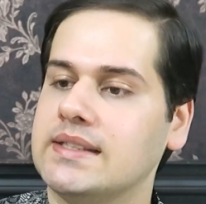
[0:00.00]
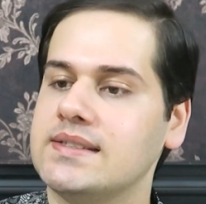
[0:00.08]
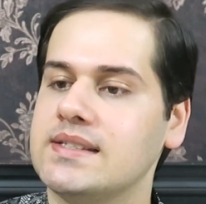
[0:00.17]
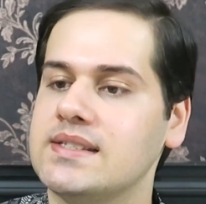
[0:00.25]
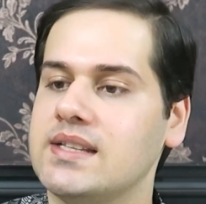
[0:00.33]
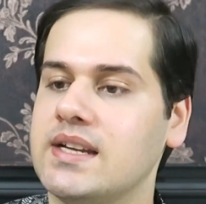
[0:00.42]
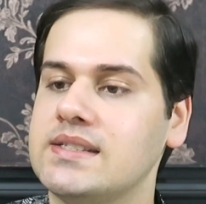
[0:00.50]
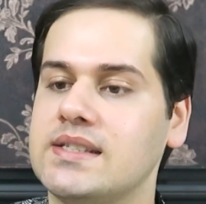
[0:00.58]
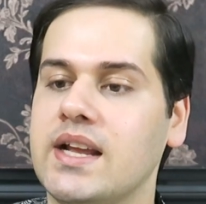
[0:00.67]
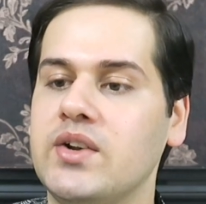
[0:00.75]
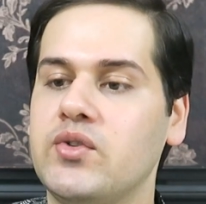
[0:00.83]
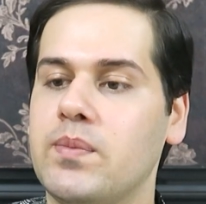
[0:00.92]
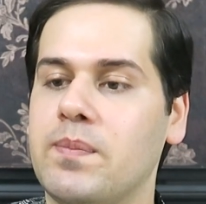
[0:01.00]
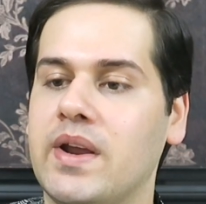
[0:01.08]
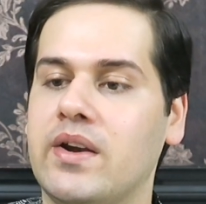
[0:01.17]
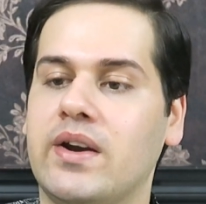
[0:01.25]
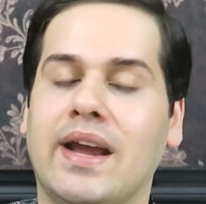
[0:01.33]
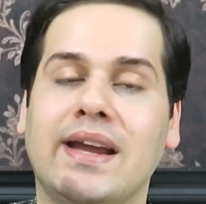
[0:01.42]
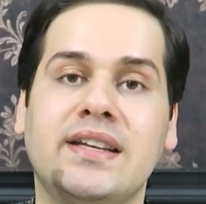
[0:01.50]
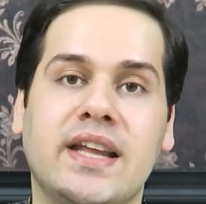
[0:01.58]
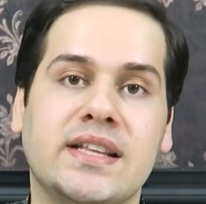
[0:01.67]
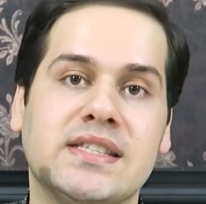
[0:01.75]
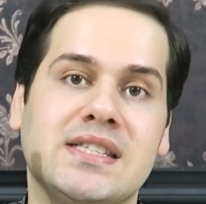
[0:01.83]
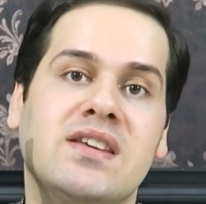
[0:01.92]
This is their Snail Repair
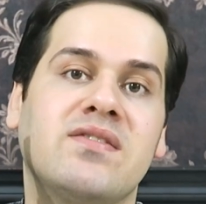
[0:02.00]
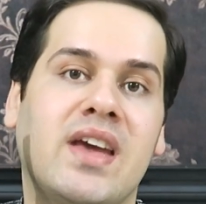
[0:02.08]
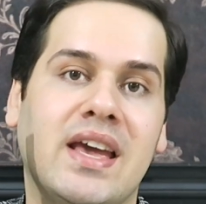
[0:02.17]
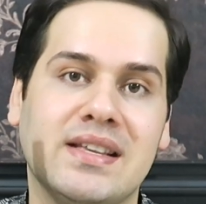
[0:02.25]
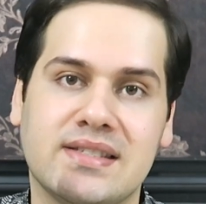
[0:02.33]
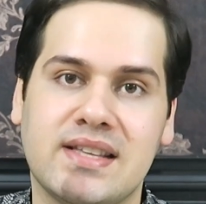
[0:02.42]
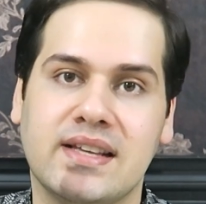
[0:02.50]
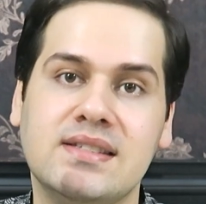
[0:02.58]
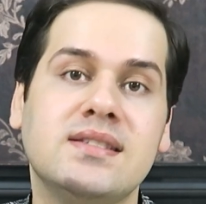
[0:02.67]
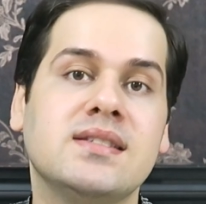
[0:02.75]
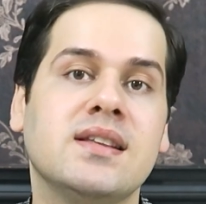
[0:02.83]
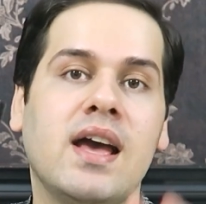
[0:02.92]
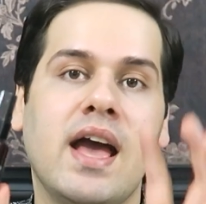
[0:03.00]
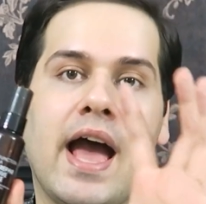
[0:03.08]
Intensive Essence.